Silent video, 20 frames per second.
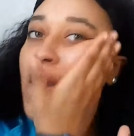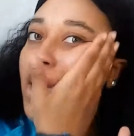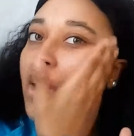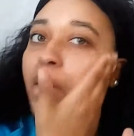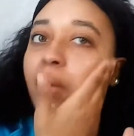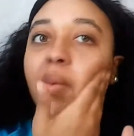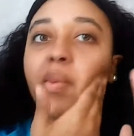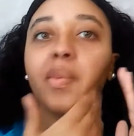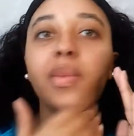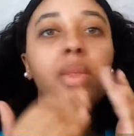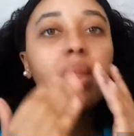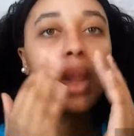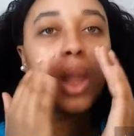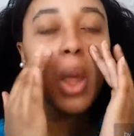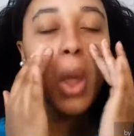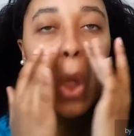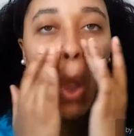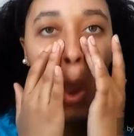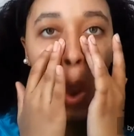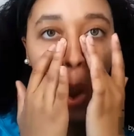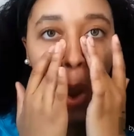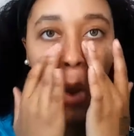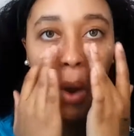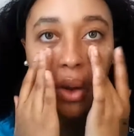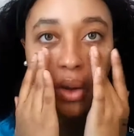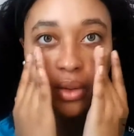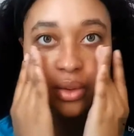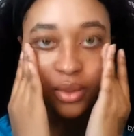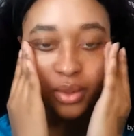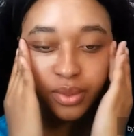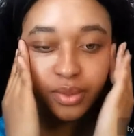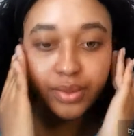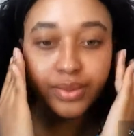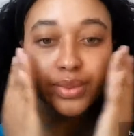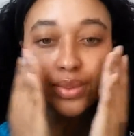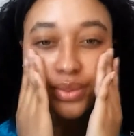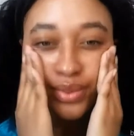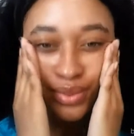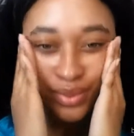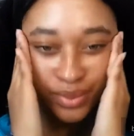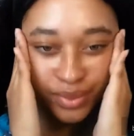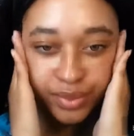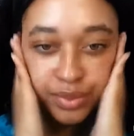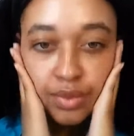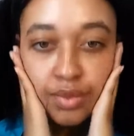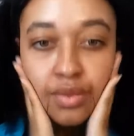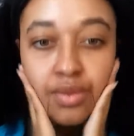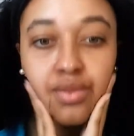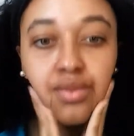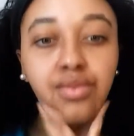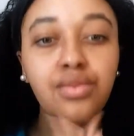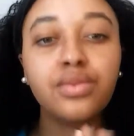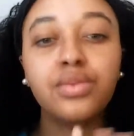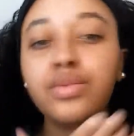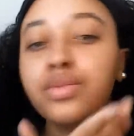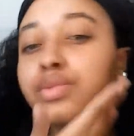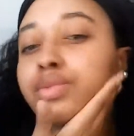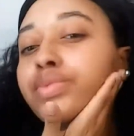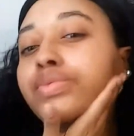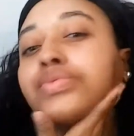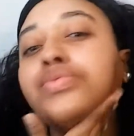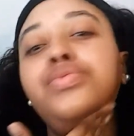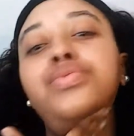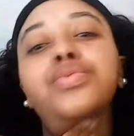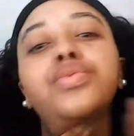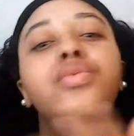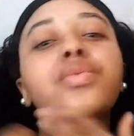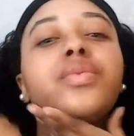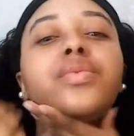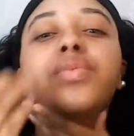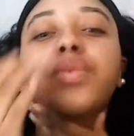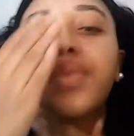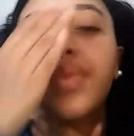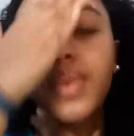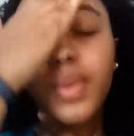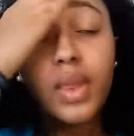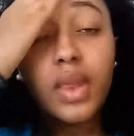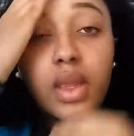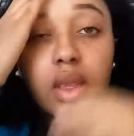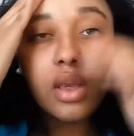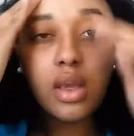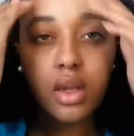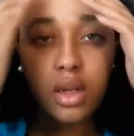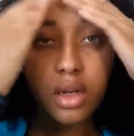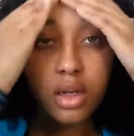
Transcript: it to be really healthy looking. Some days I do wear it without any other makeup,